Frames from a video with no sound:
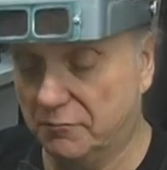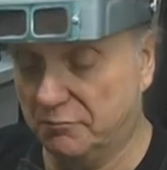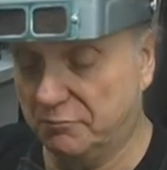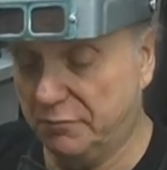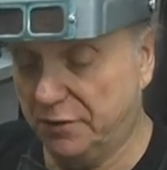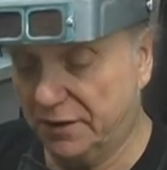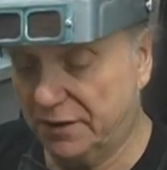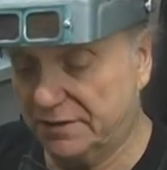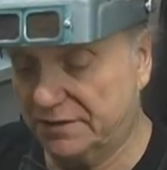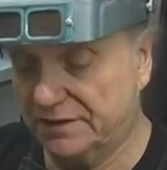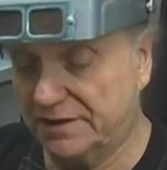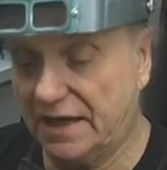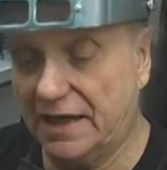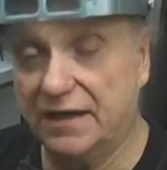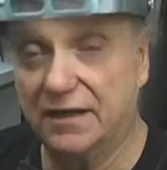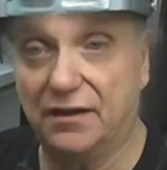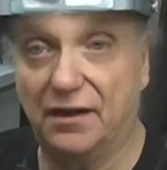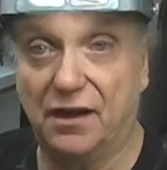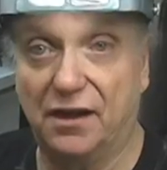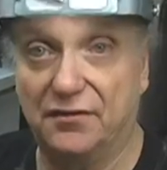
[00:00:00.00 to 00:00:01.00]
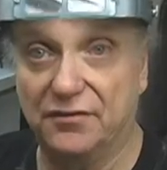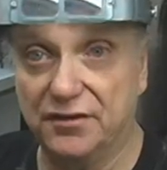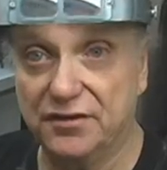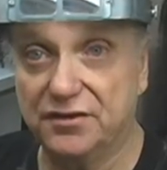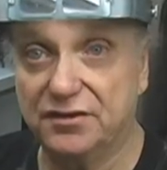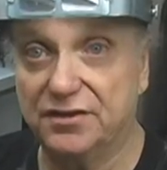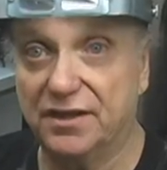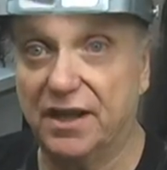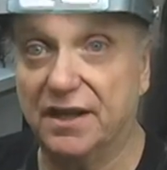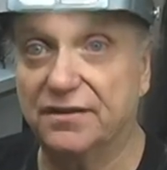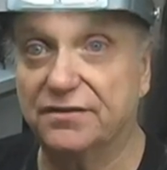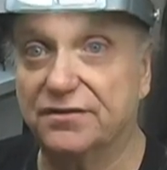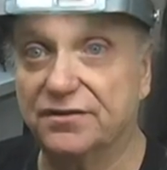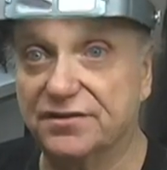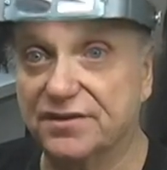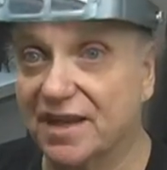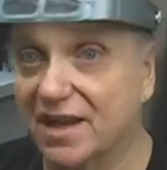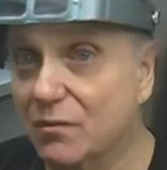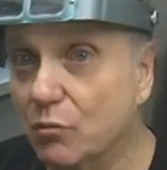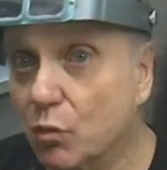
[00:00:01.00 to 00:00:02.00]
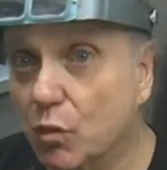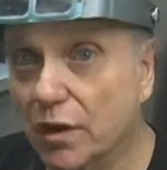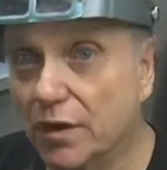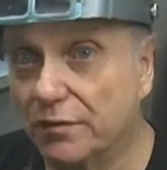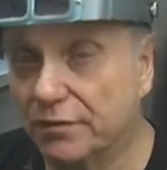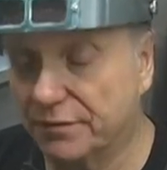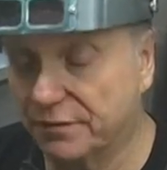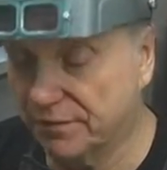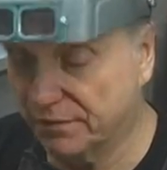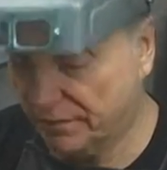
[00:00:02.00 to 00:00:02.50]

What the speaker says: pick a side on this shank the same width.